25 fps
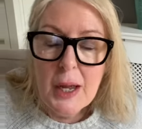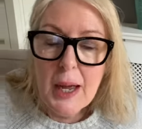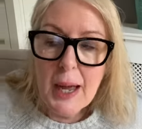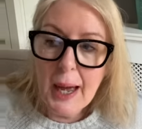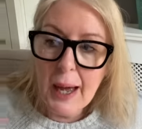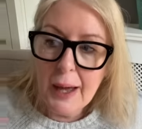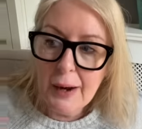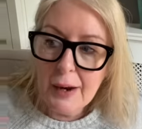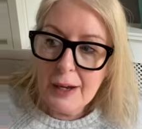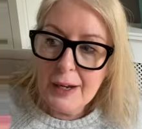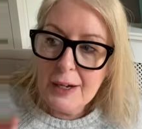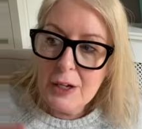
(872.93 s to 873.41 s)

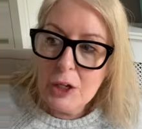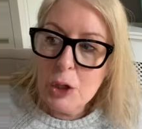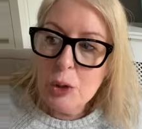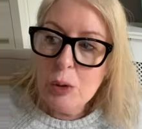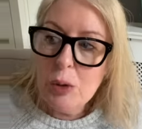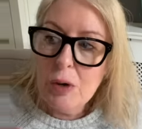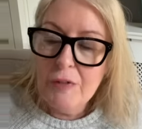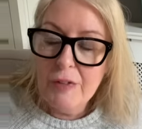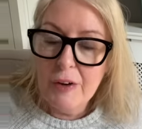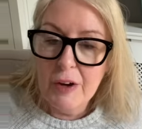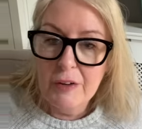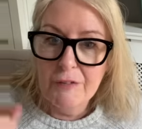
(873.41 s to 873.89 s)
And I
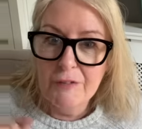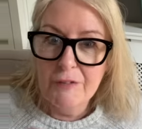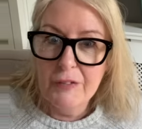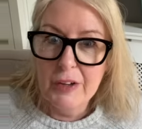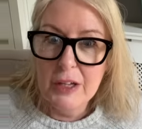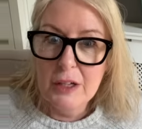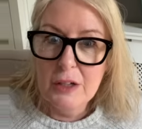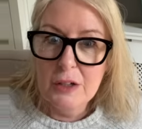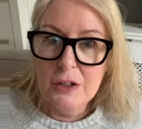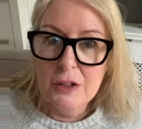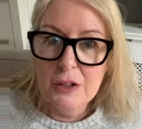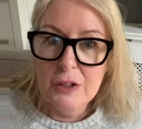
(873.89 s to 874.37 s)
know if I
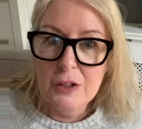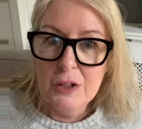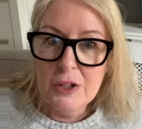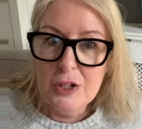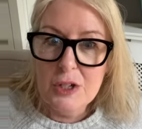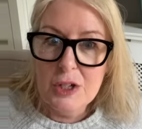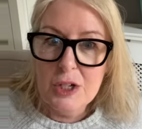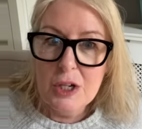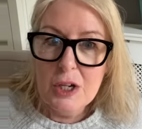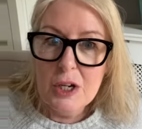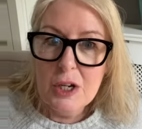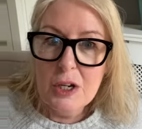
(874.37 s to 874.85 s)
feel
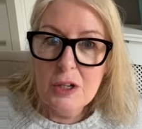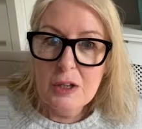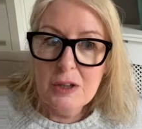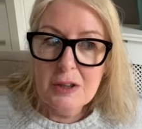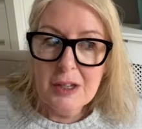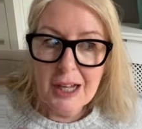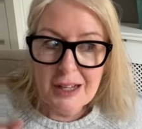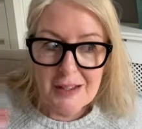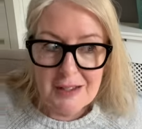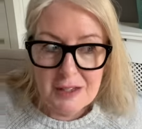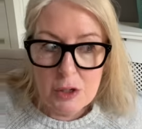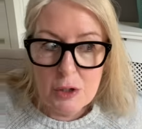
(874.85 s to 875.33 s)
good,
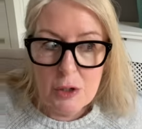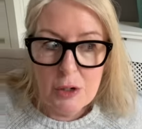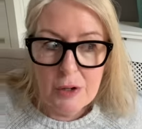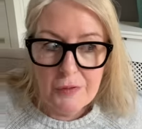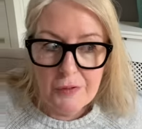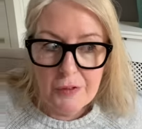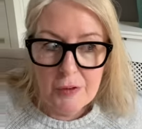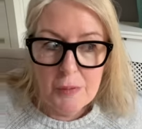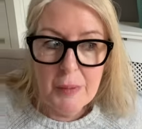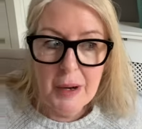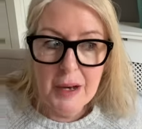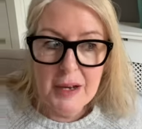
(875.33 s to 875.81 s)
that's good
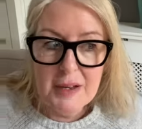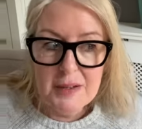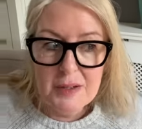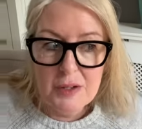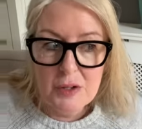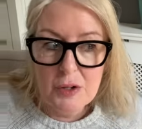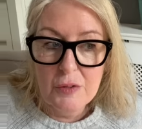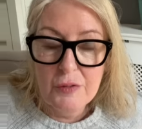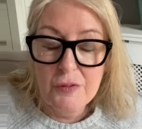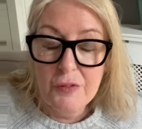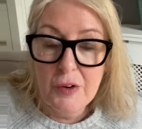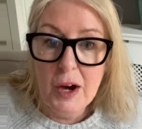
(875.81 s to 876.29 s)
for my
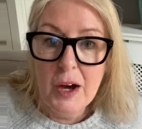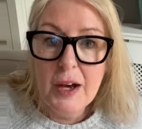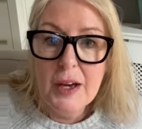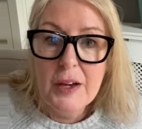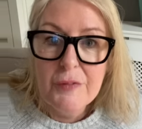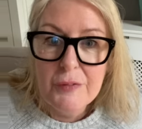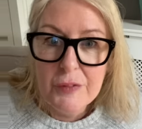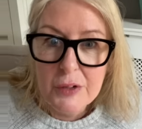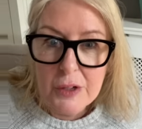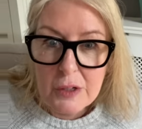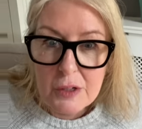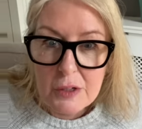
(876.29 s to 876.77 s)

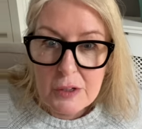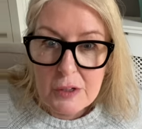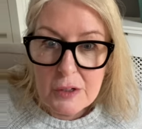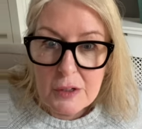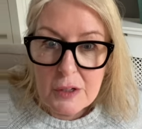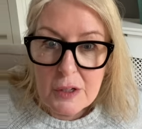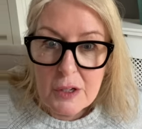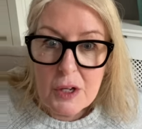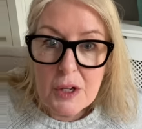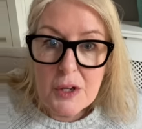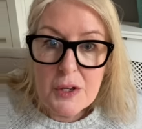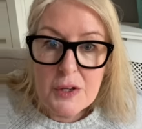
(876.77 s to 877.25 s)
survival.
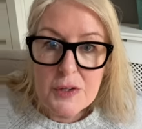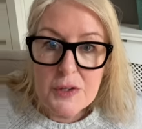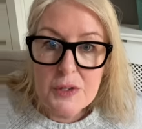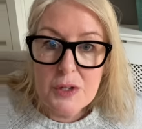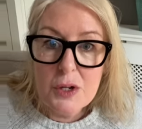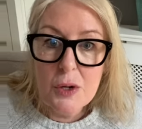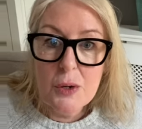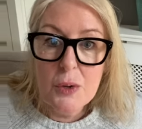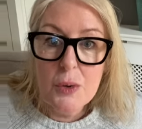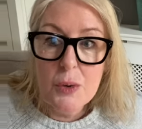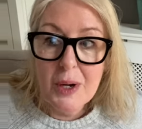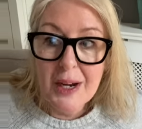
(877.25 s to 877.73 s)

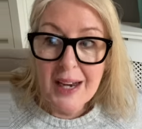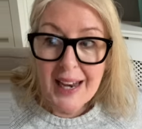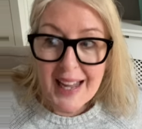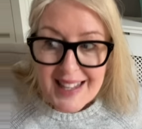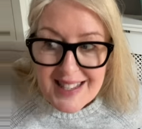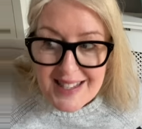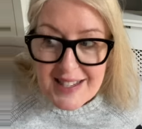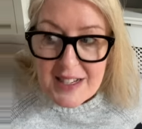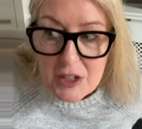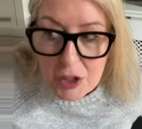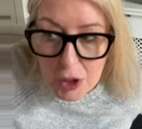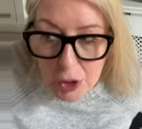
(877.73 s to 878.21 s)
So
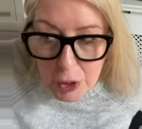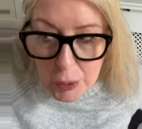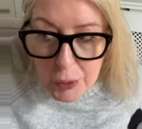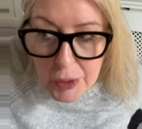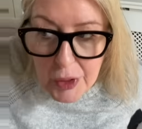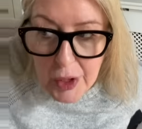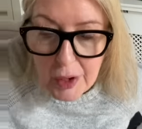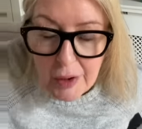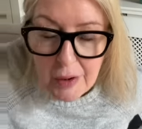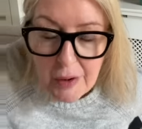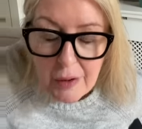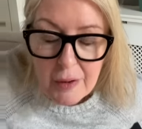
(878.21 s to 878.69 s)
let's go
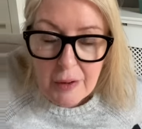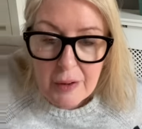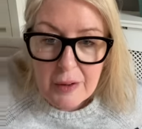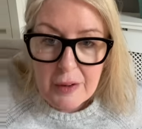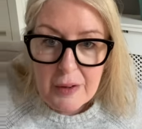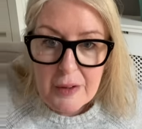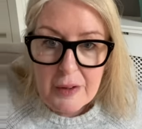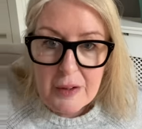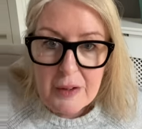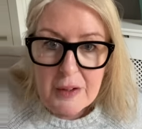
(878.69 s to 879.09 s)
there.